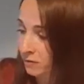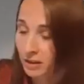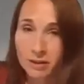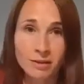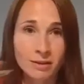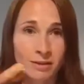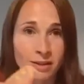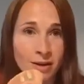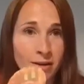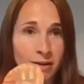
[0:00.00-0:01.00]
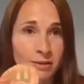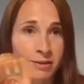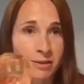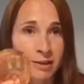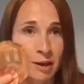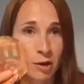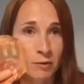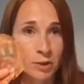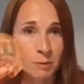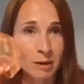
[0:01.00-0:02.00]
little circles out of
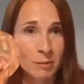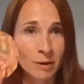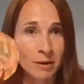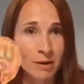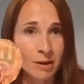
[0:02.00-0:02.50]
newspaper,